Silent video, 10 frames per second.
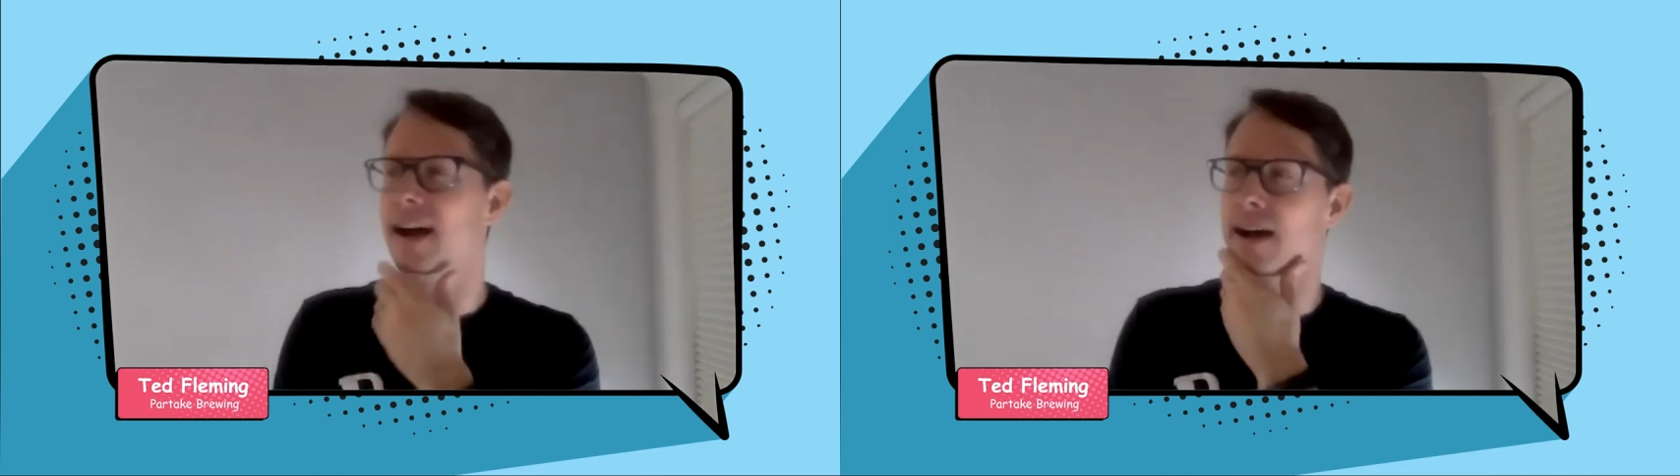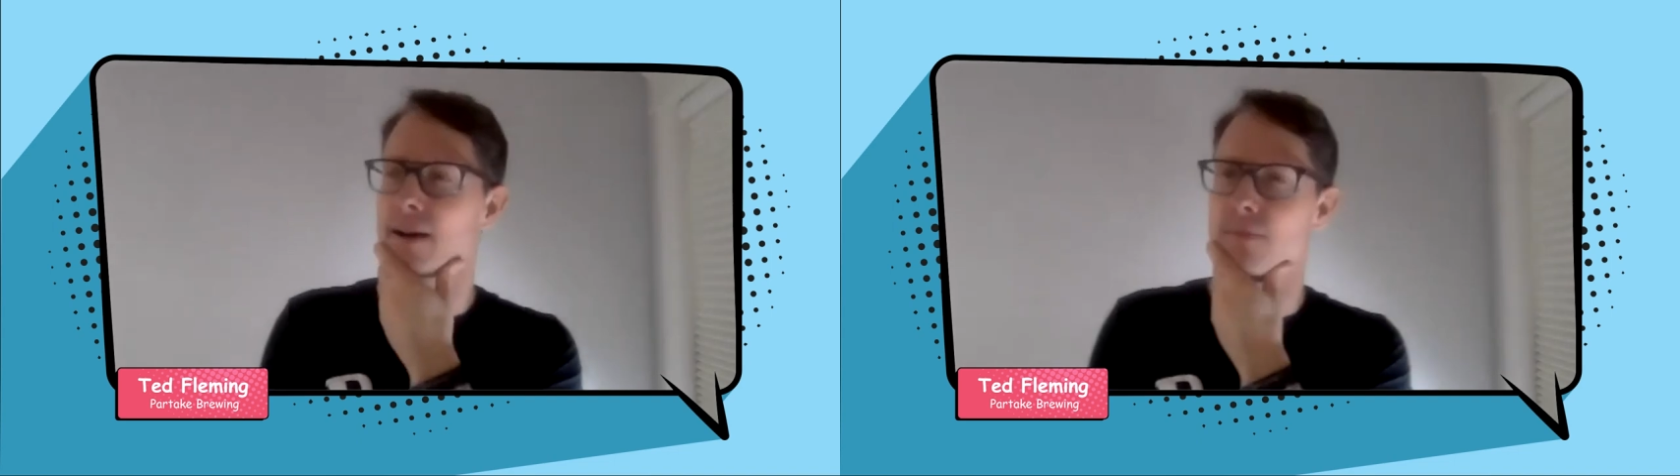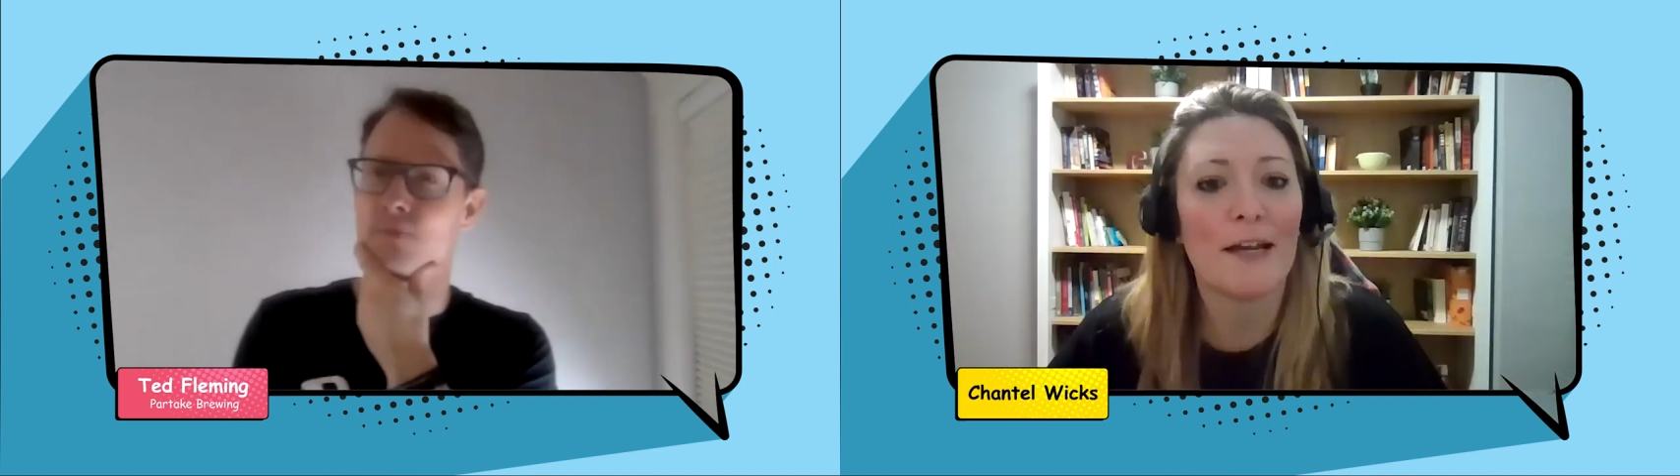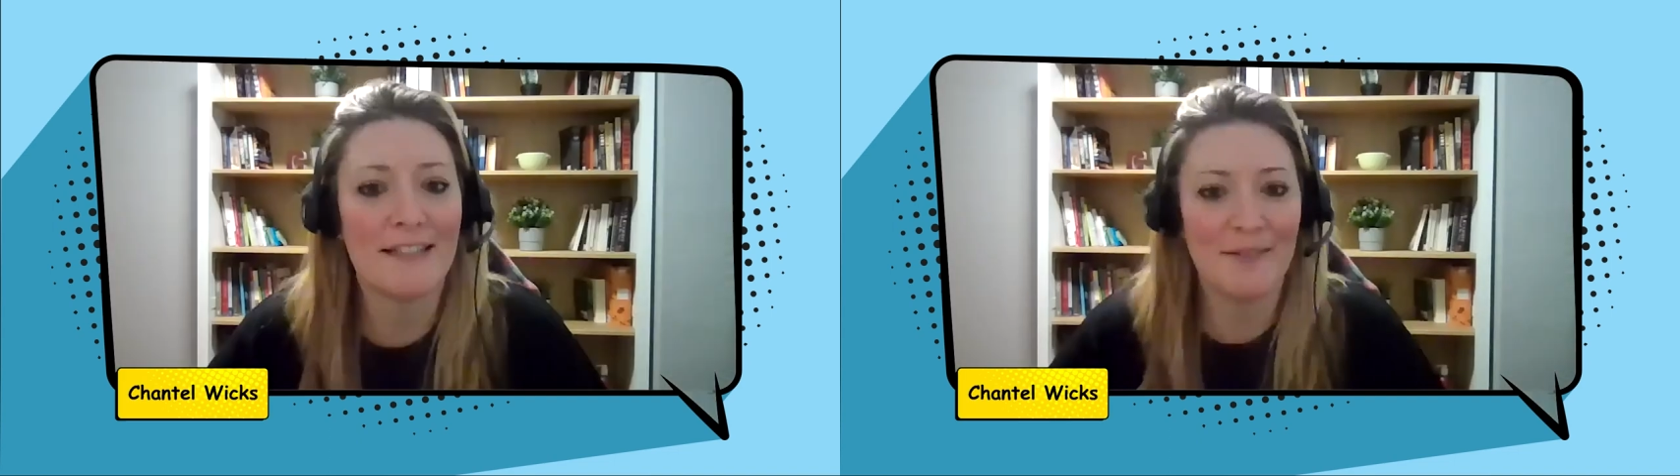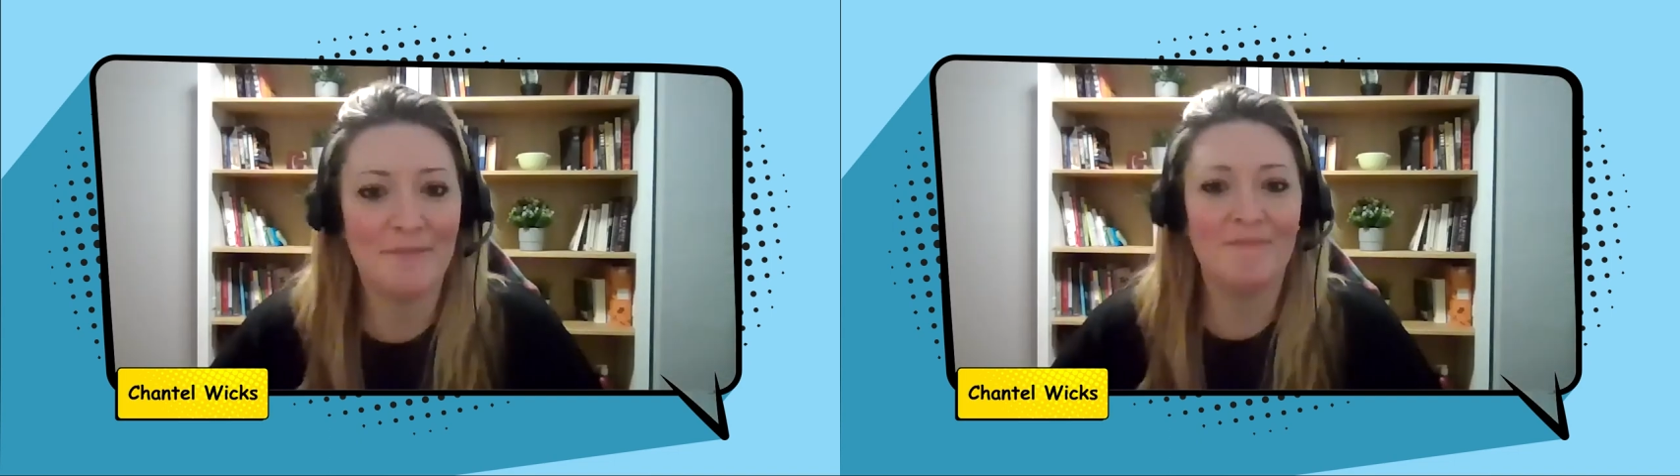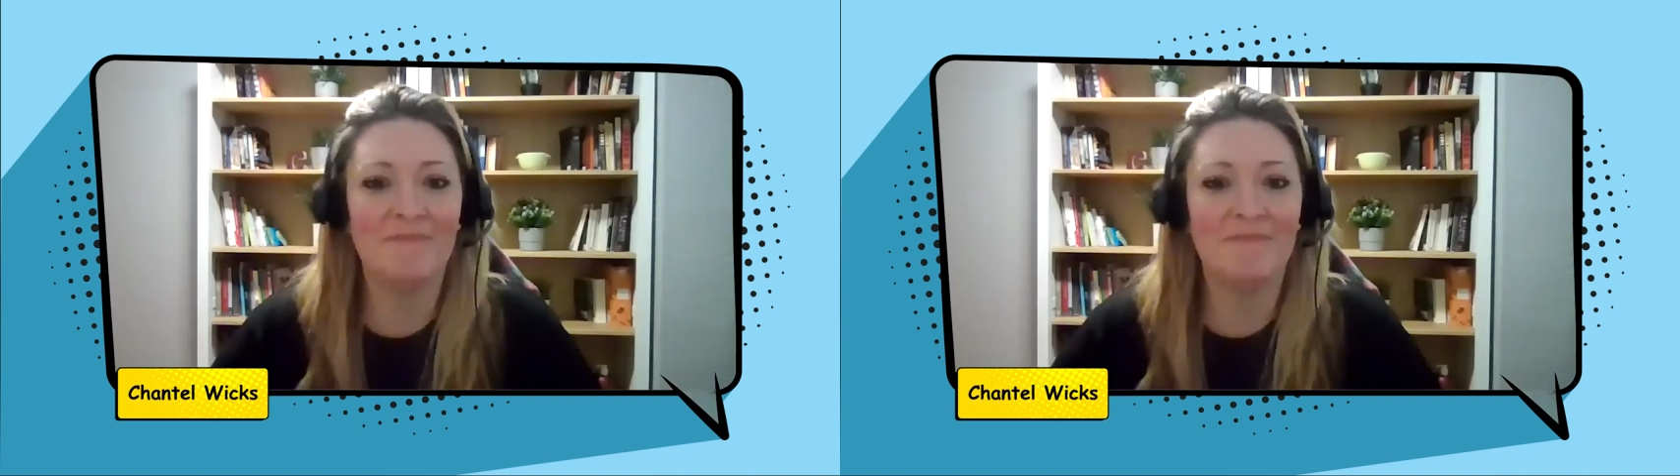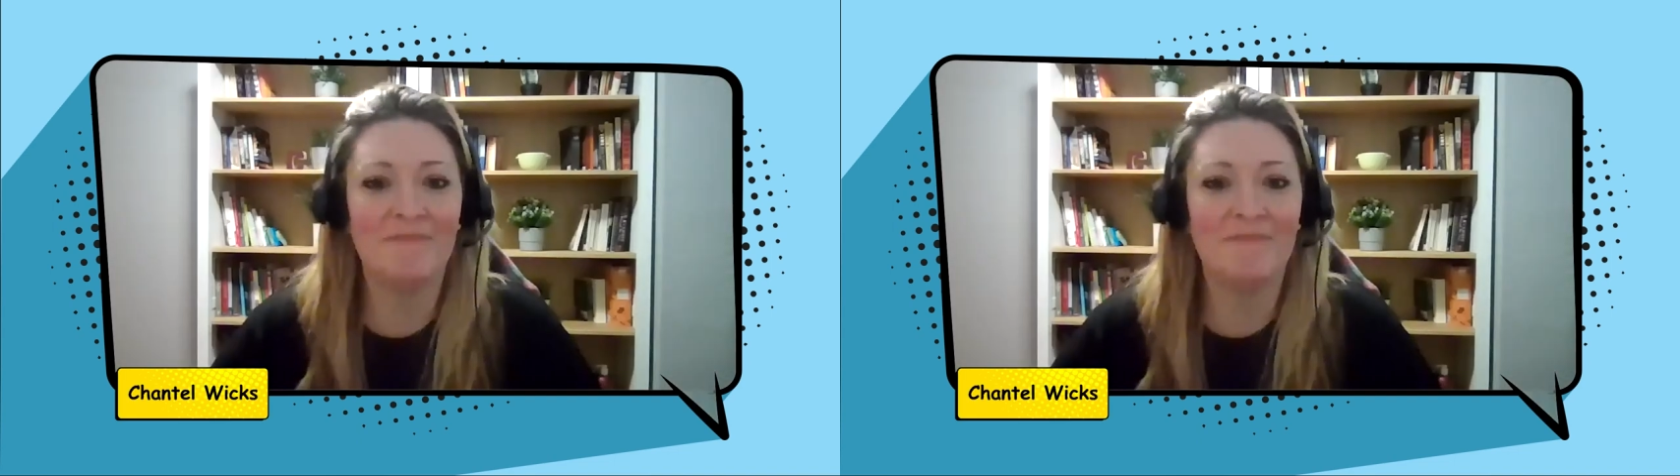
Right. Um, so I,